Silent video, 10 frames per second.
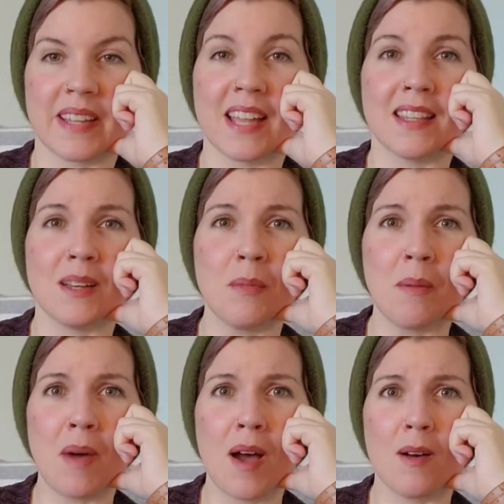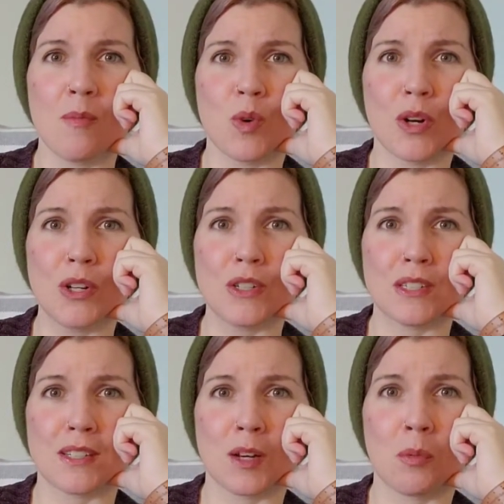And then my mom wore
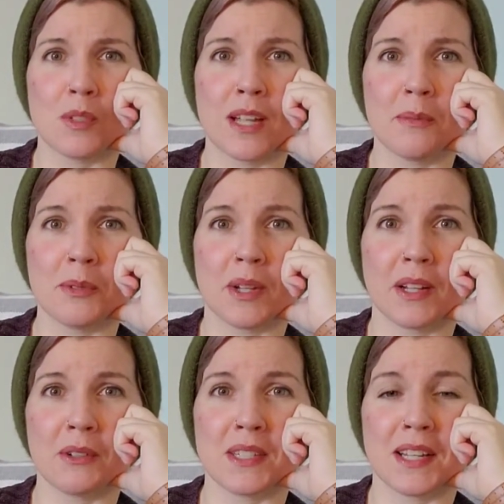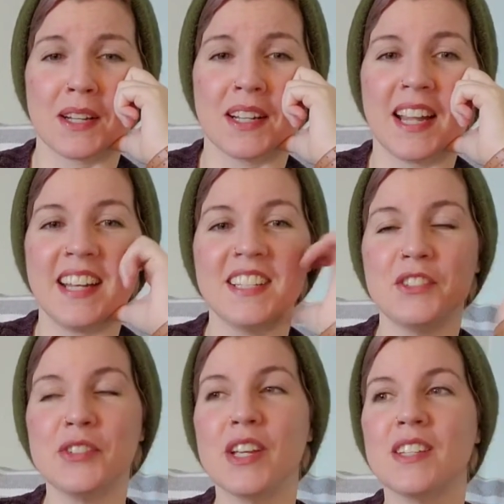hers a couple times while I was there, and
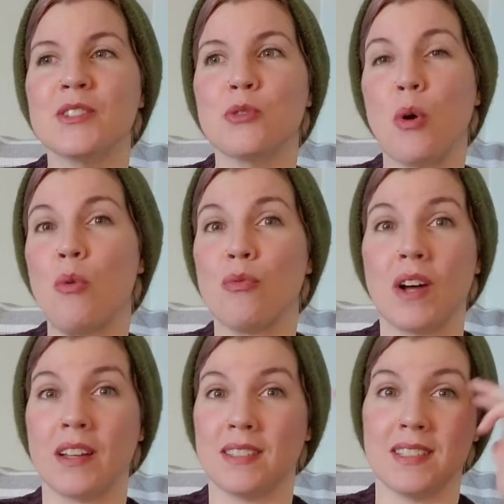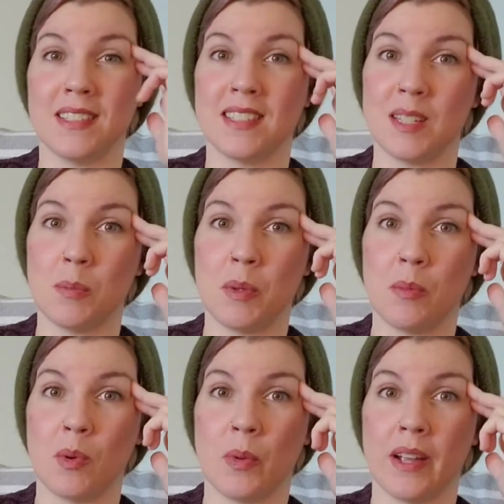it's just so fun to see
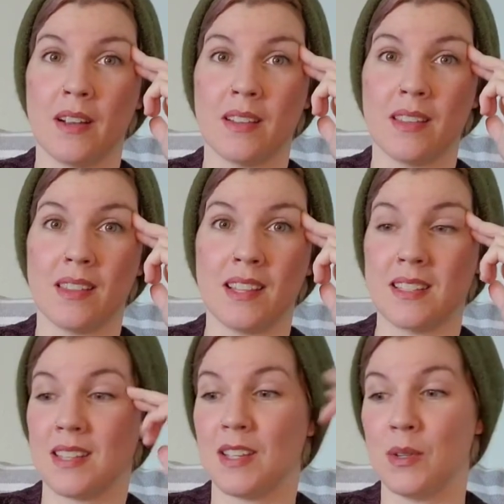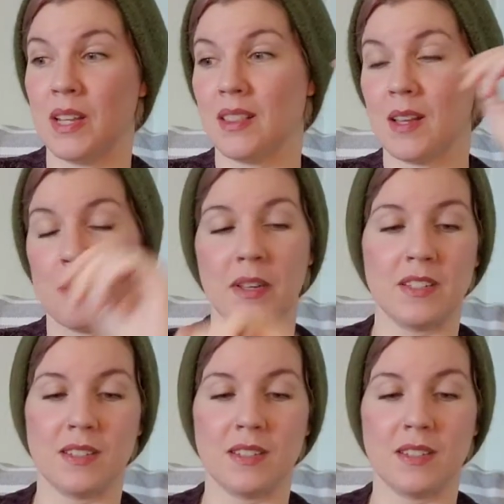people wear the things that you knit them.